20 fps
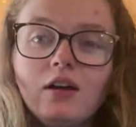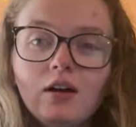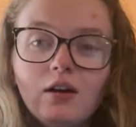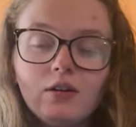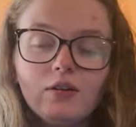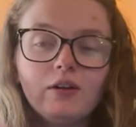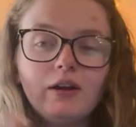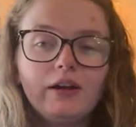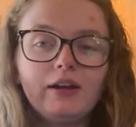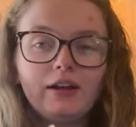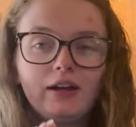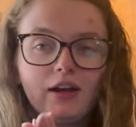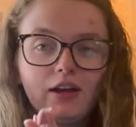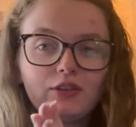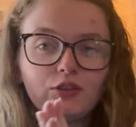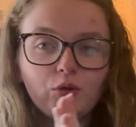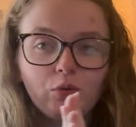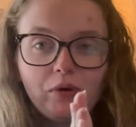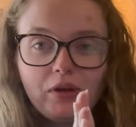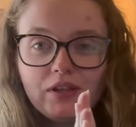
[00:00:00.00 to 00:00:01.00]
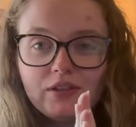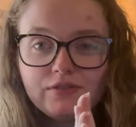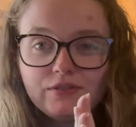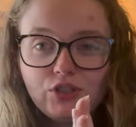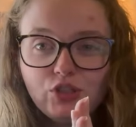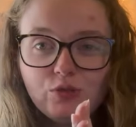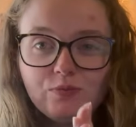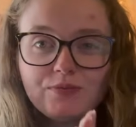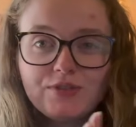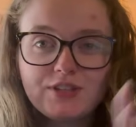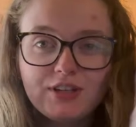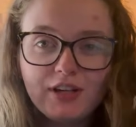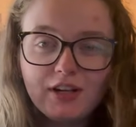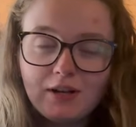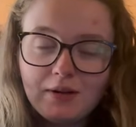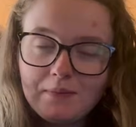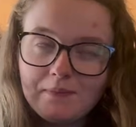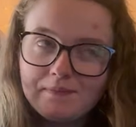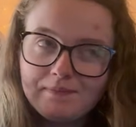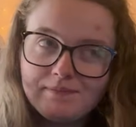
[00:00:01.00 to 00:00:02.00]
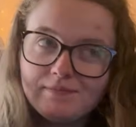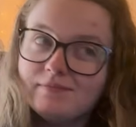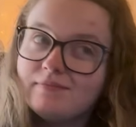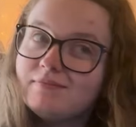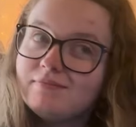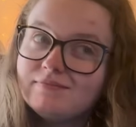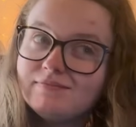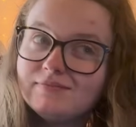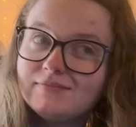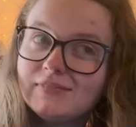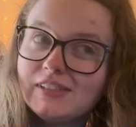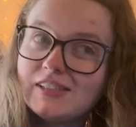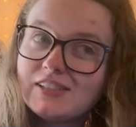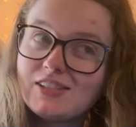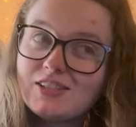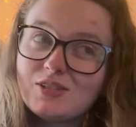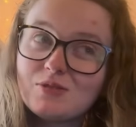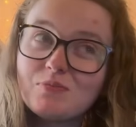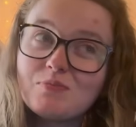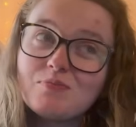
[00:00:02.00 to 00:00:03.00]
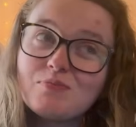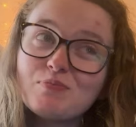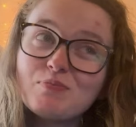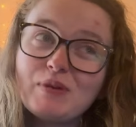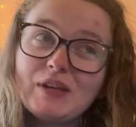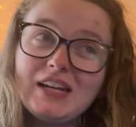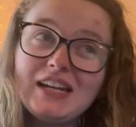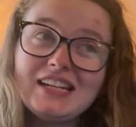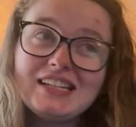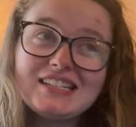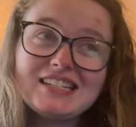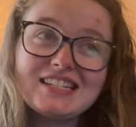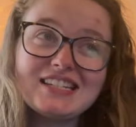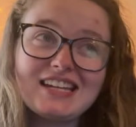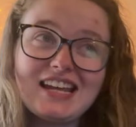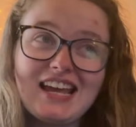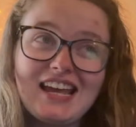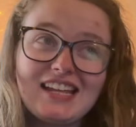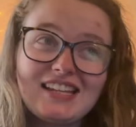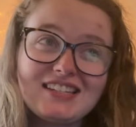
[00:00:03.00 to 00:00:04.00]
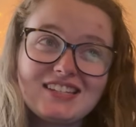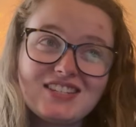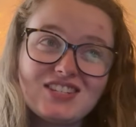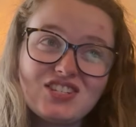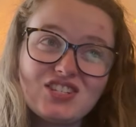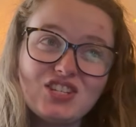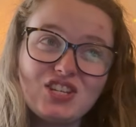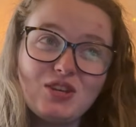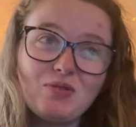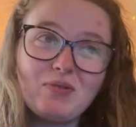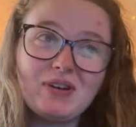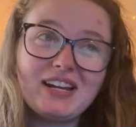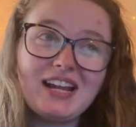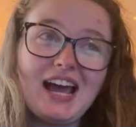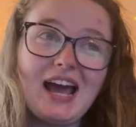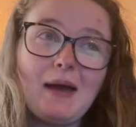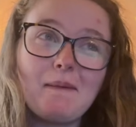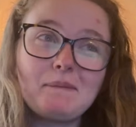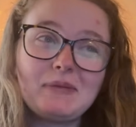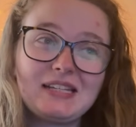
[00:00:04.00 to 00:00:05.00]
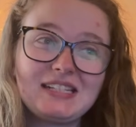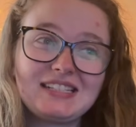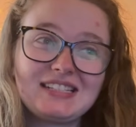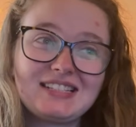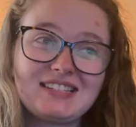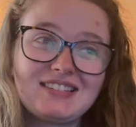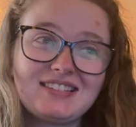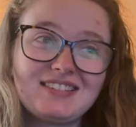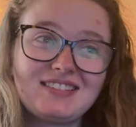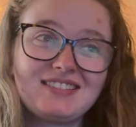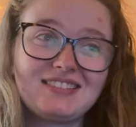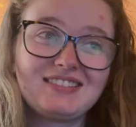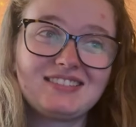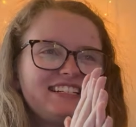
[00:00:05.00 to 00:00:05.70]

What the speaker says: Alright, got the wheel of doom set up. Let's spin it and see what happens.